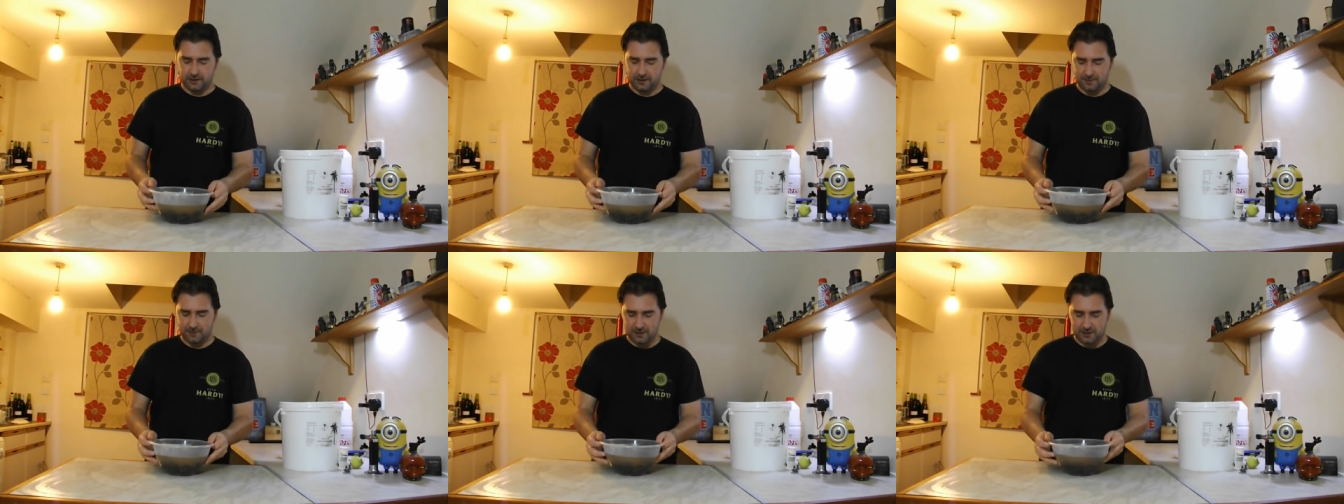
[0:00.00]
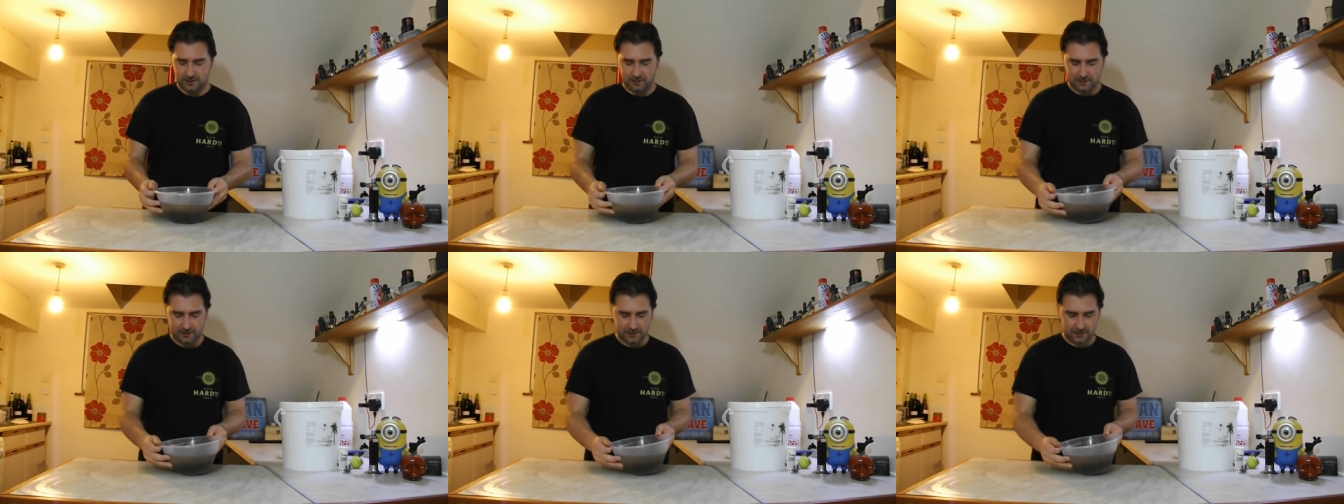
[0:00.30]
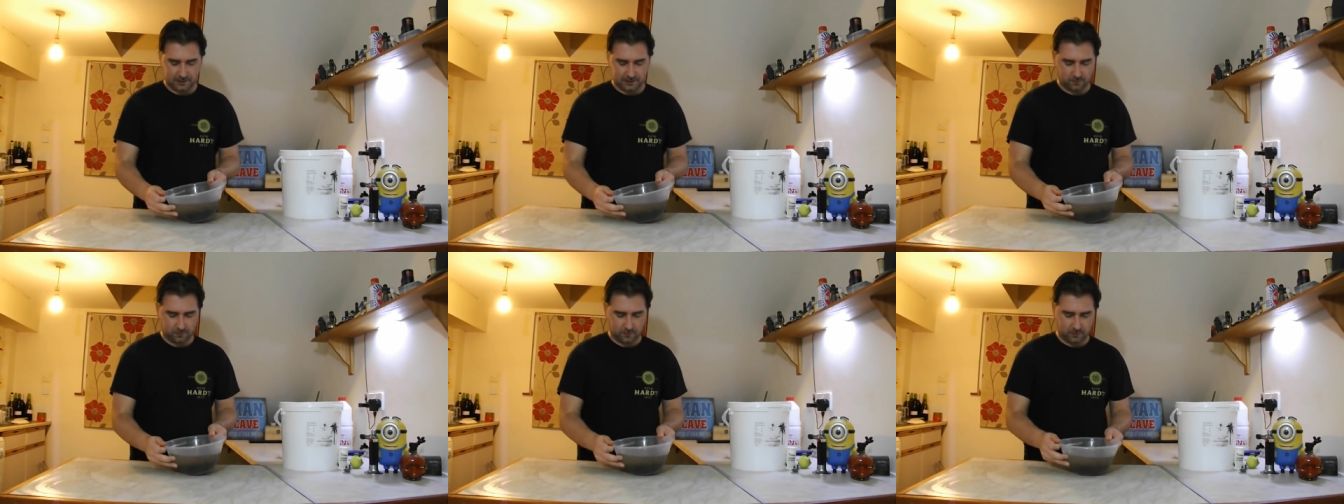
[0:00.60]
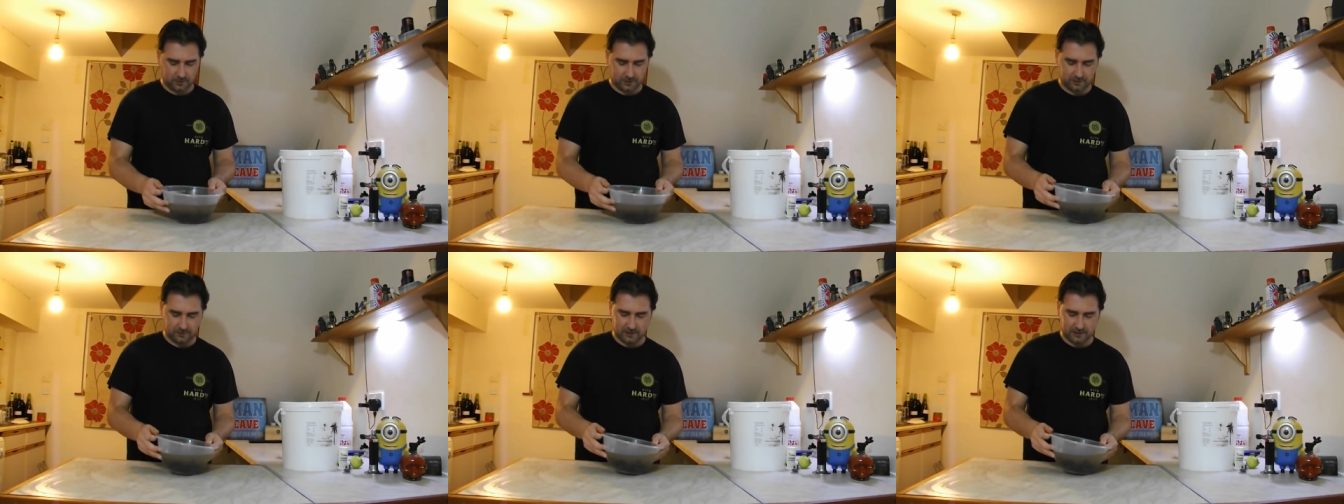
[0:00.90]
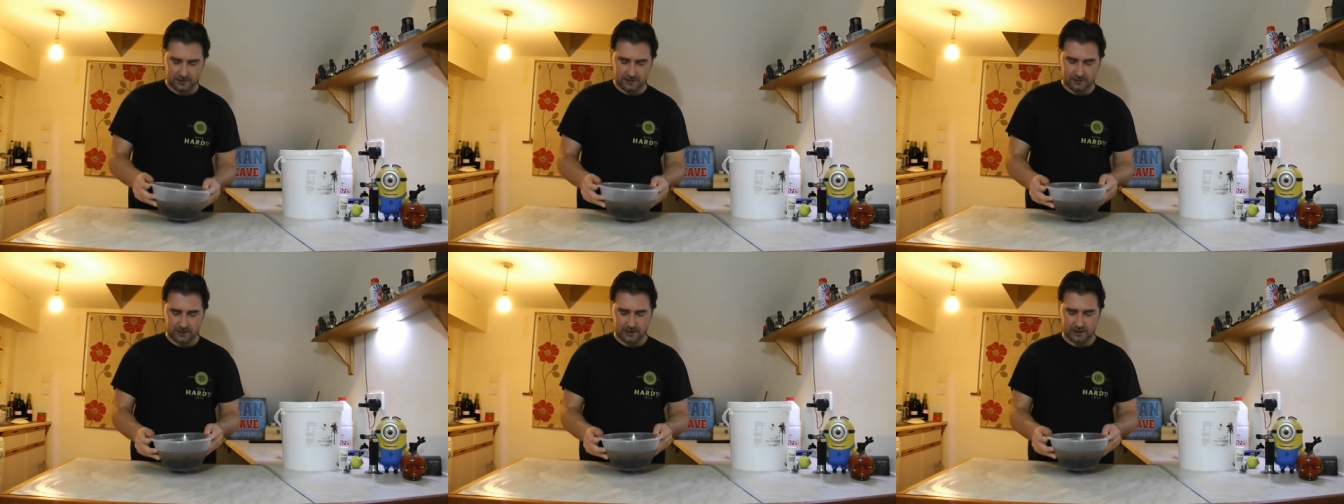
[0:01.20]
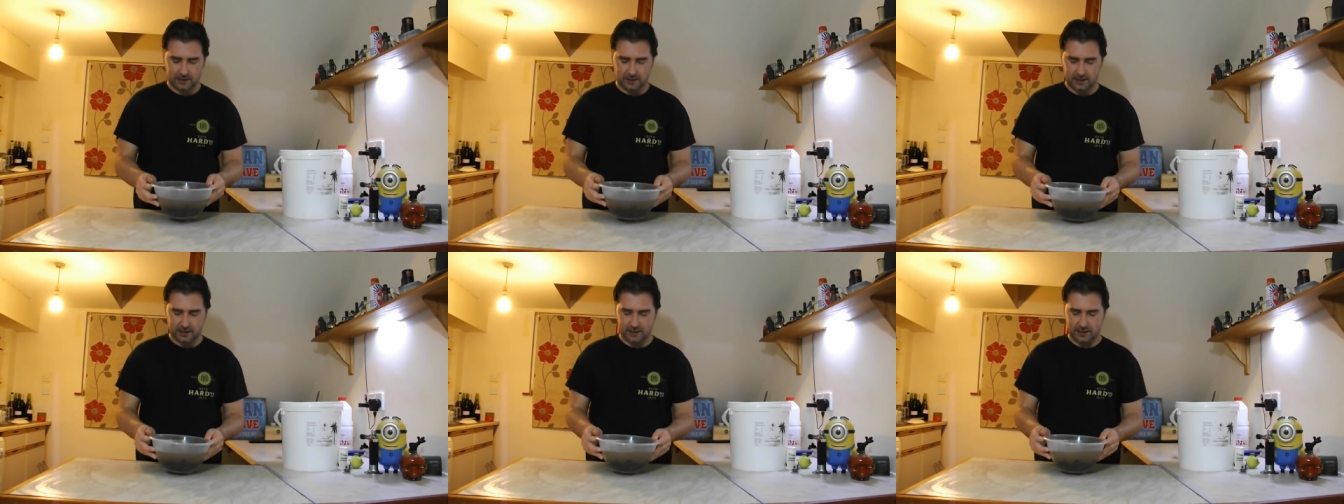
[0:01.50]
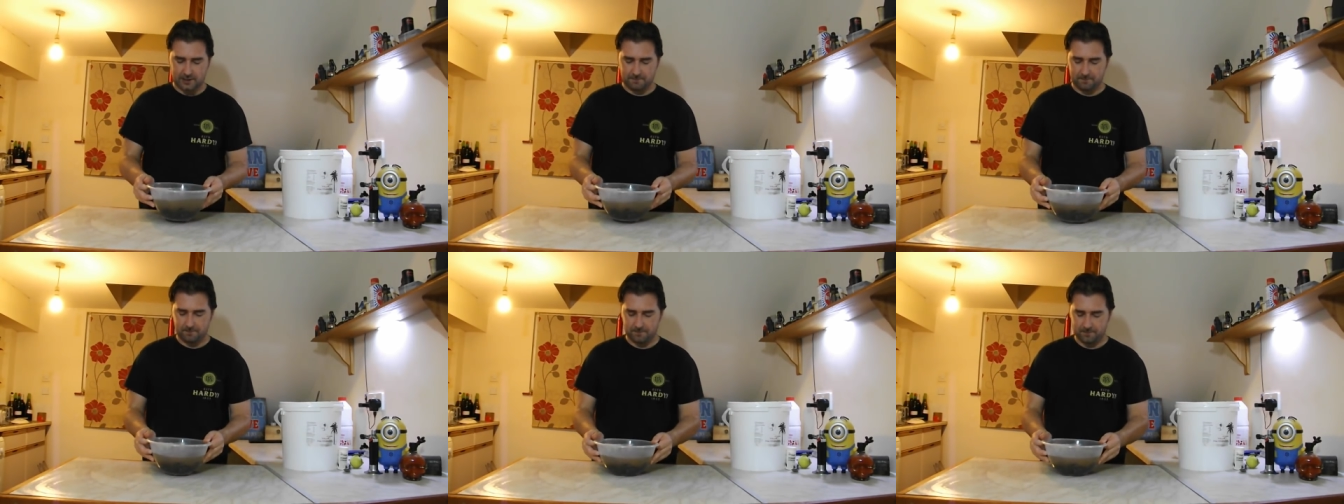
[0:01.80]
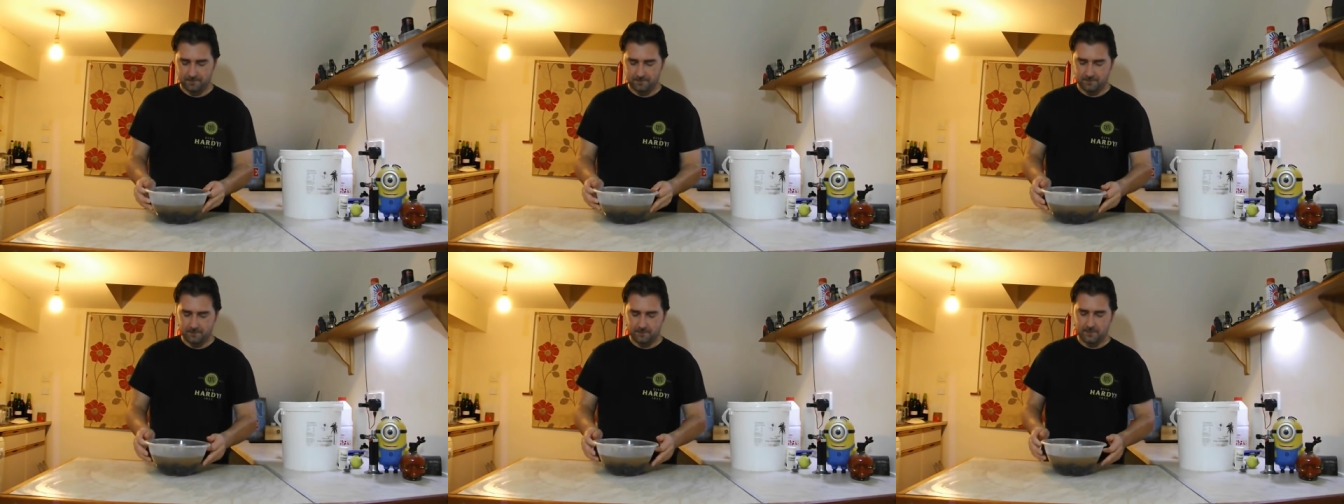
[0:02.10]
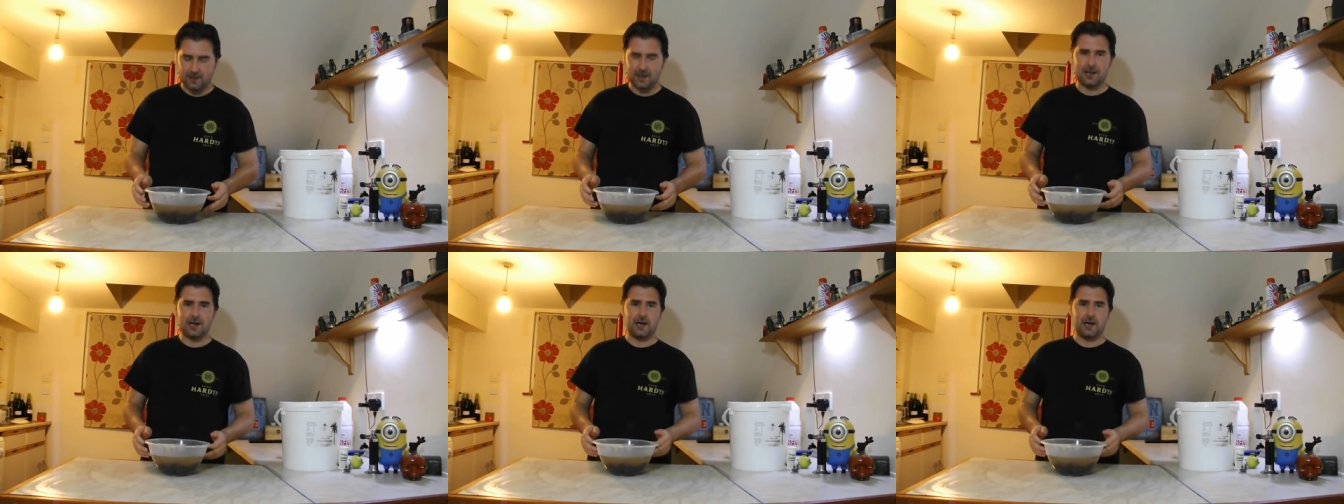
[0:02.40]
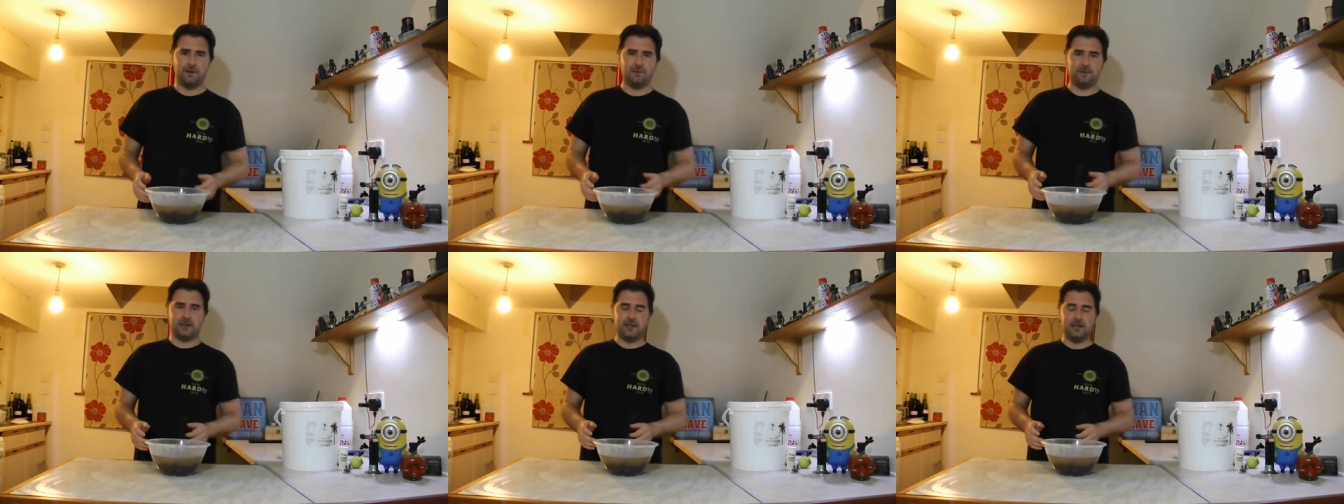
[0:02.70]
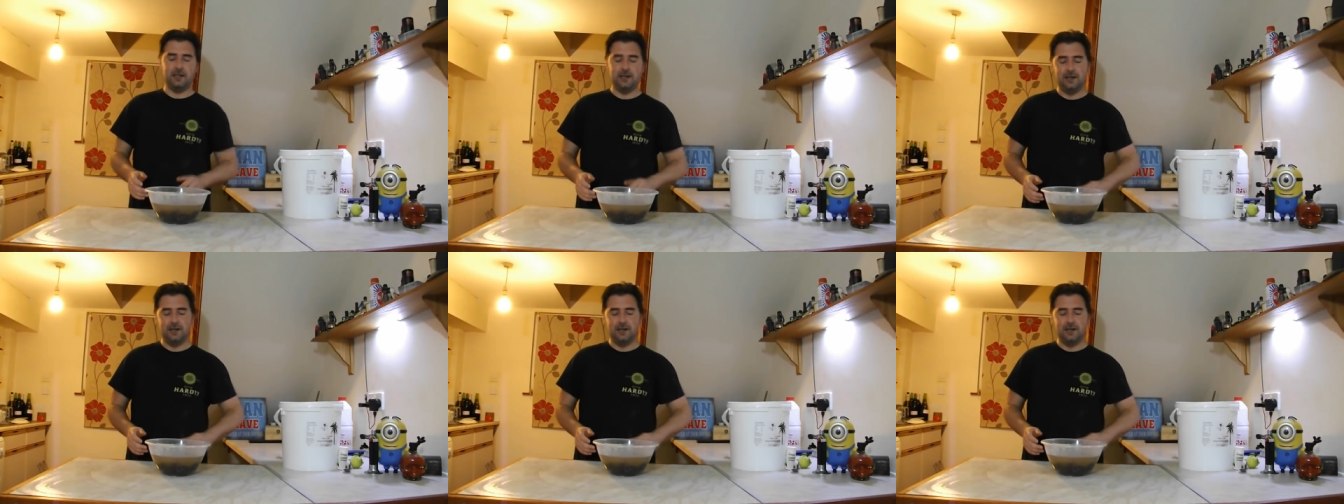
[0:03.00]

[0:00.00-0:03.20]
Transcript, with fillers: I mean, this water is looking um, lovely.